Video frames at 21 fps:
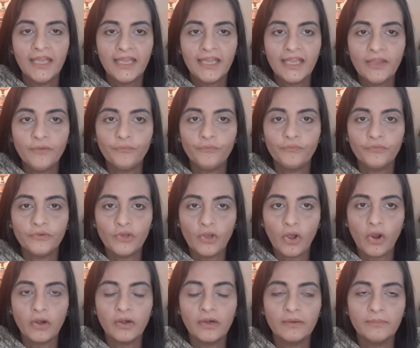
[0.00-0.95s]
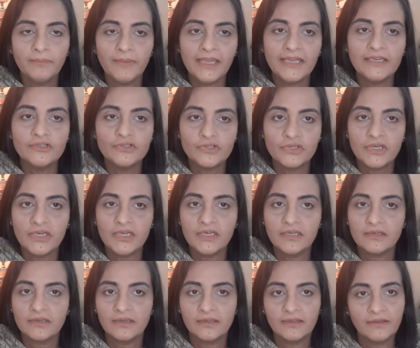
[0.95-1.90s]
if your main
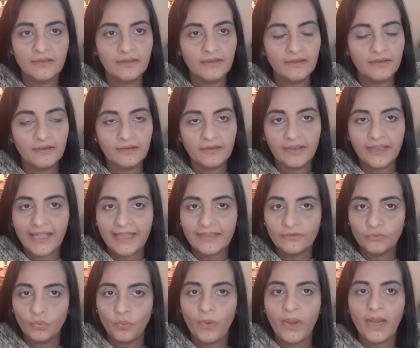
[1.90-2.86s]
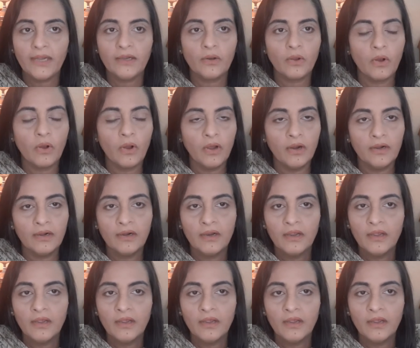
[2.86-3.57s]
sheet gets wet or